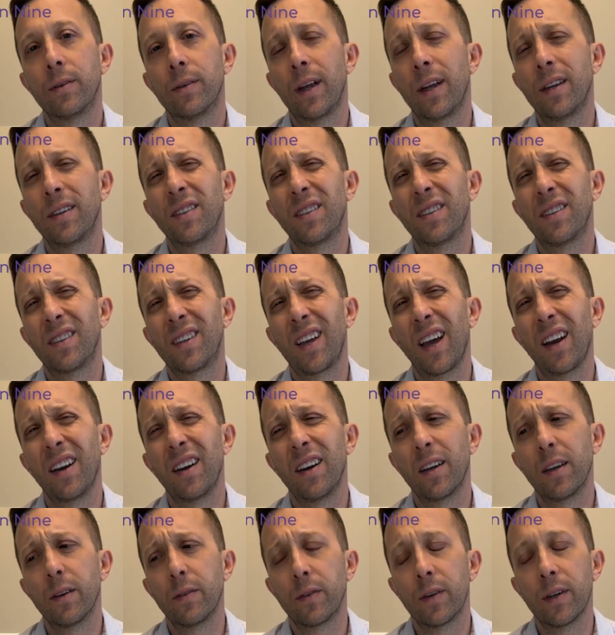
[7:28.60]
That's got a
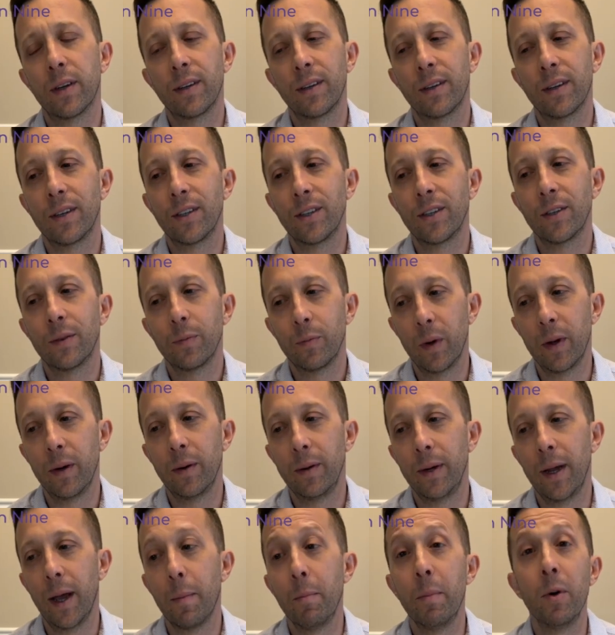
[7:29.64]
negative connotation.
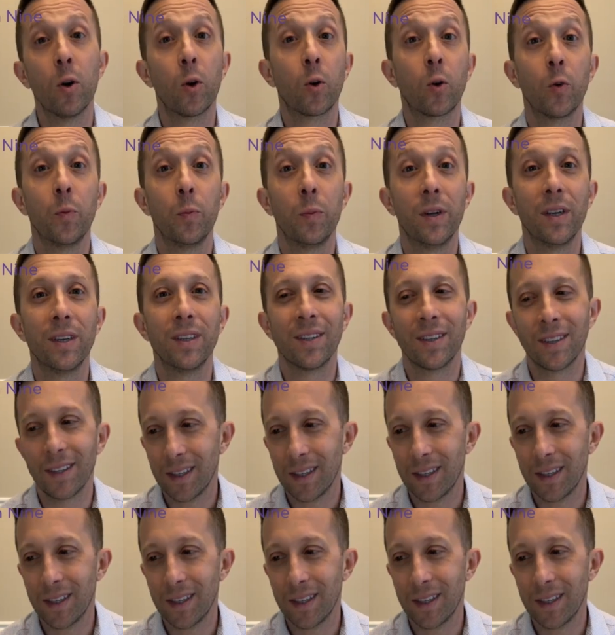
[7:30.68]
But yeah, Miracle Mints.